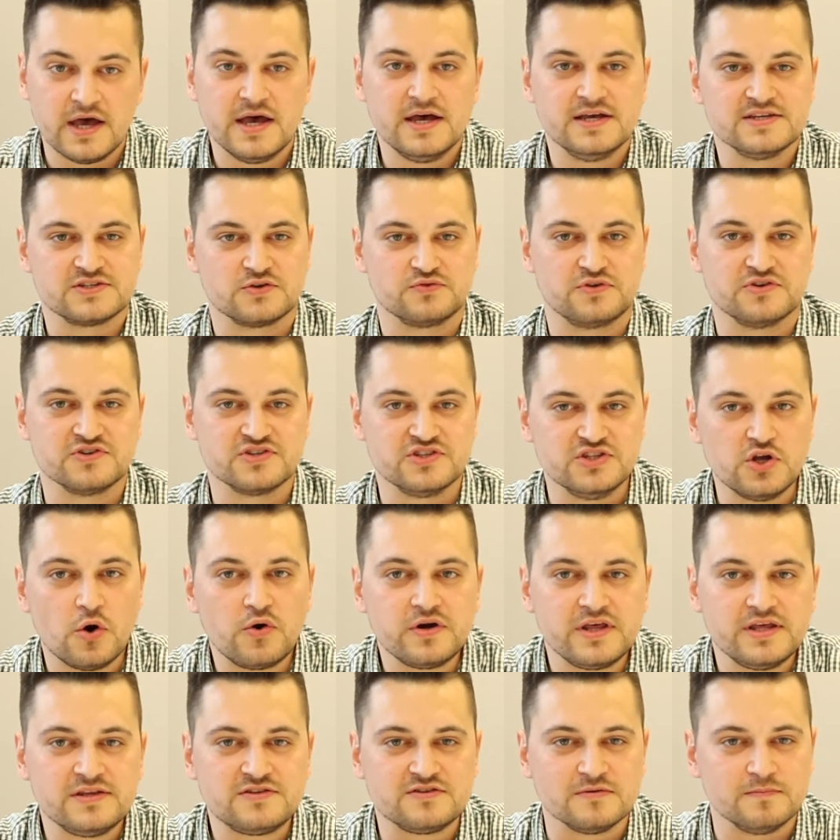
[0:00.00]
so there's no
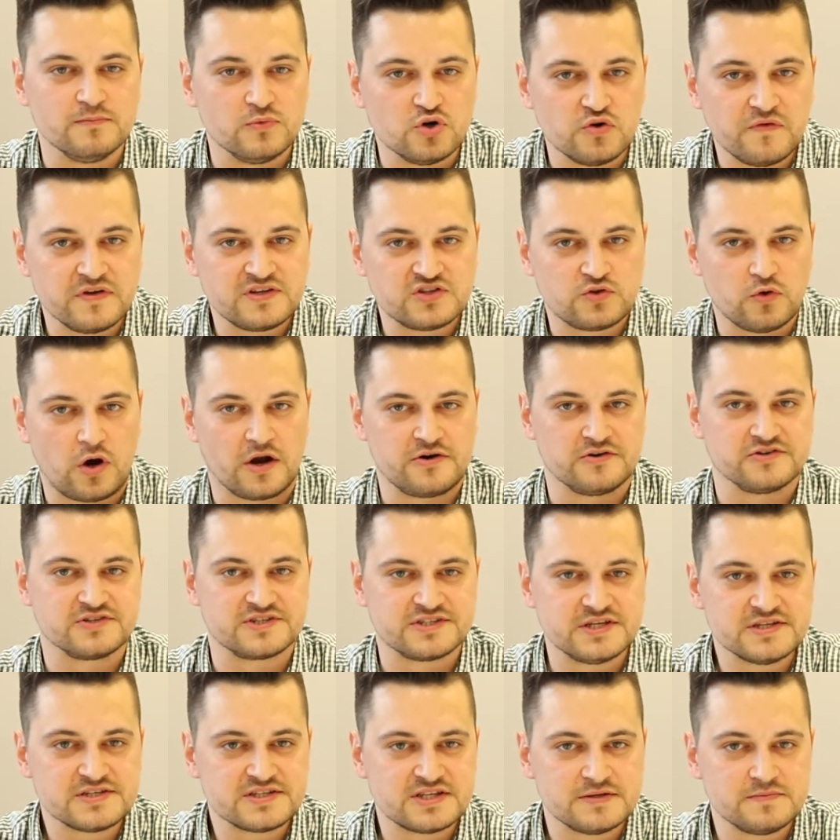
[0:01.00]
need to move it to other
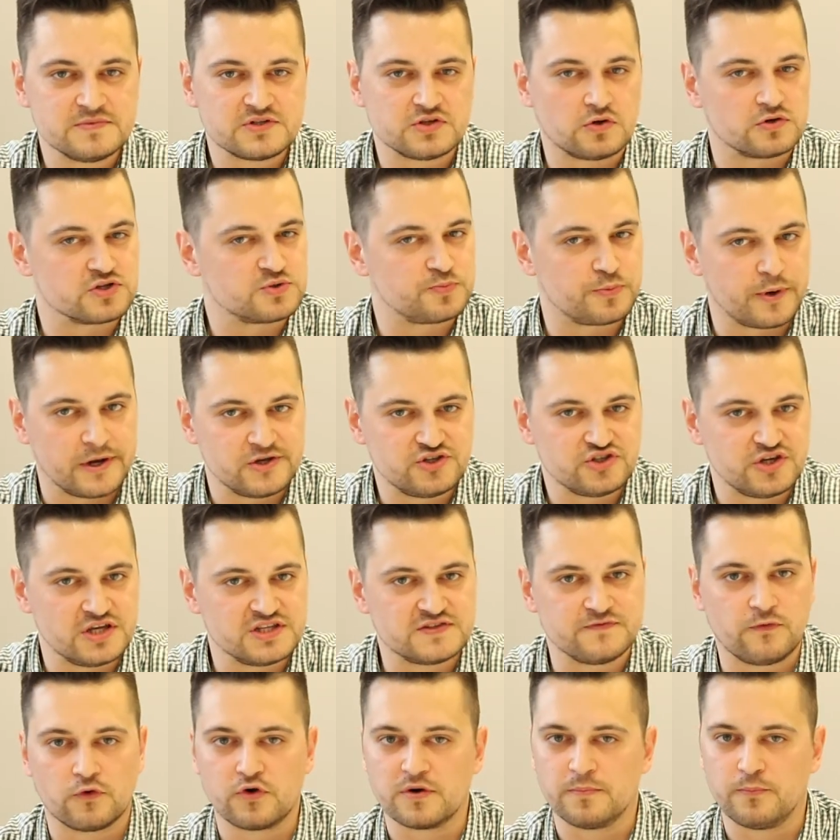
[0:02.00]
systems or spreadsheets for
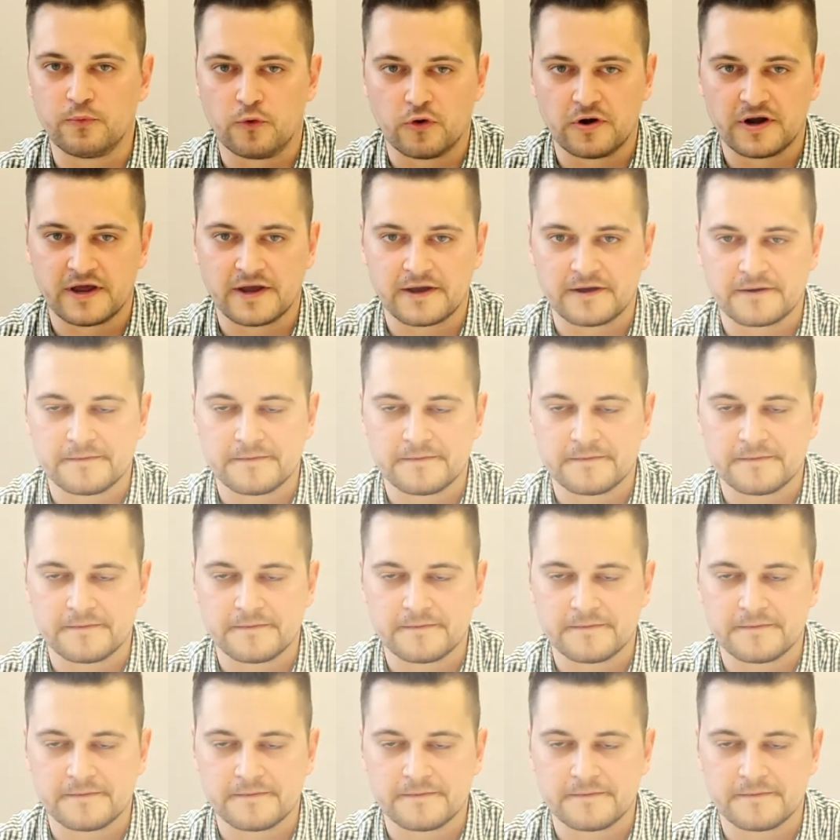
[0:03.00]
reporting.